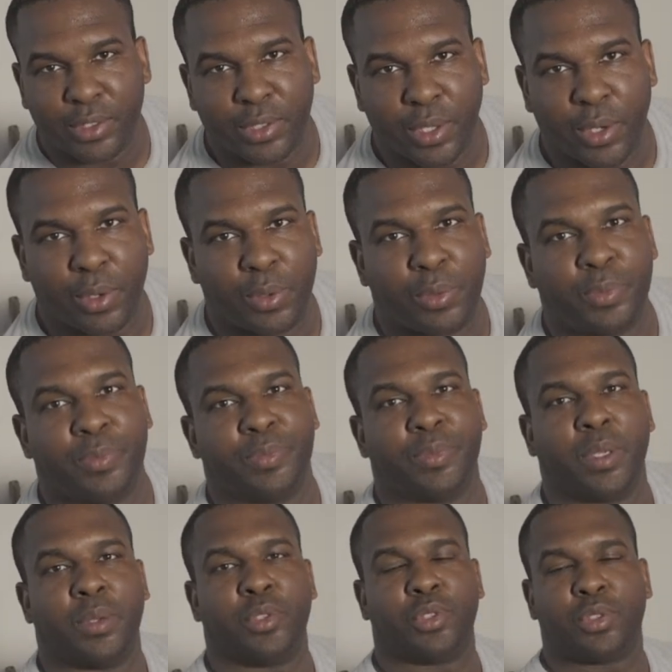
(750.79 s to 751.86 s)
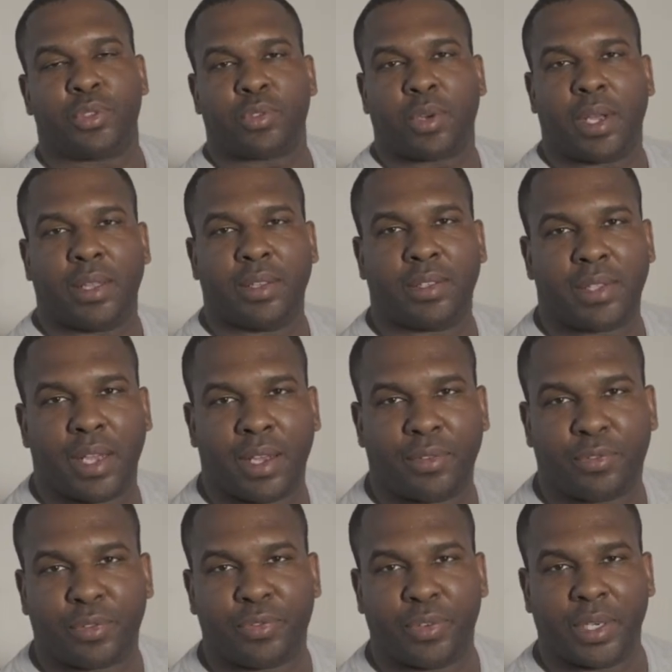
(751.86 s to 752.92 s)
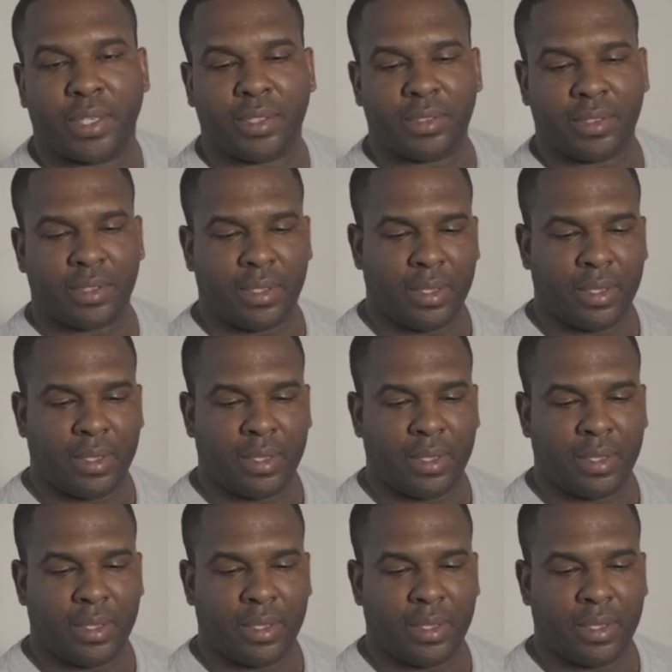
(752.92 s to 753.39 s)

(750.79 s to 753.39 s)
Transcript: so just trying this out for fun.